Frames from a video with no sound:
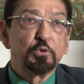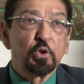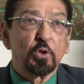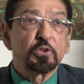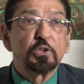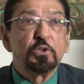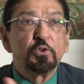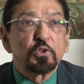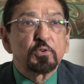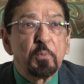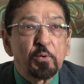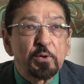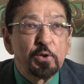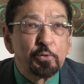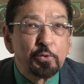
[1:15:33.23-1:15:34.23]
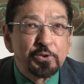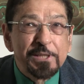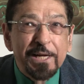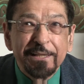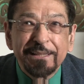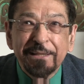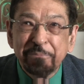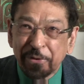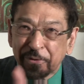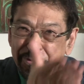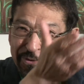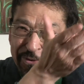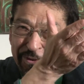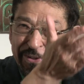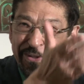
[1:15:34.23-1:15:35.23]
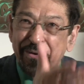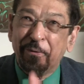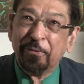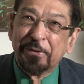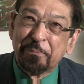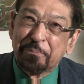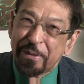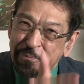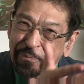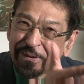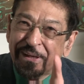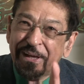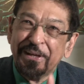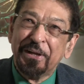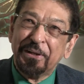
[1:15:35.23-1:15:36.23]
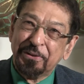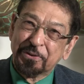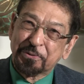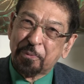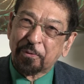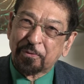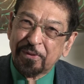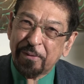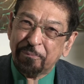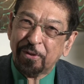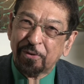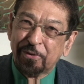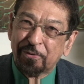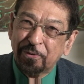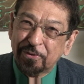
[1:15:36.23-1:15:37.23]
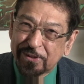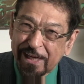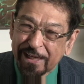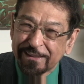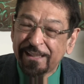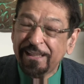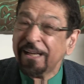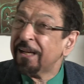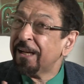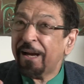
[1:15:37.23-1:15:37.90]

Joshi, you spoke in Gujarati because the older people, you spoke to them in Gujarati.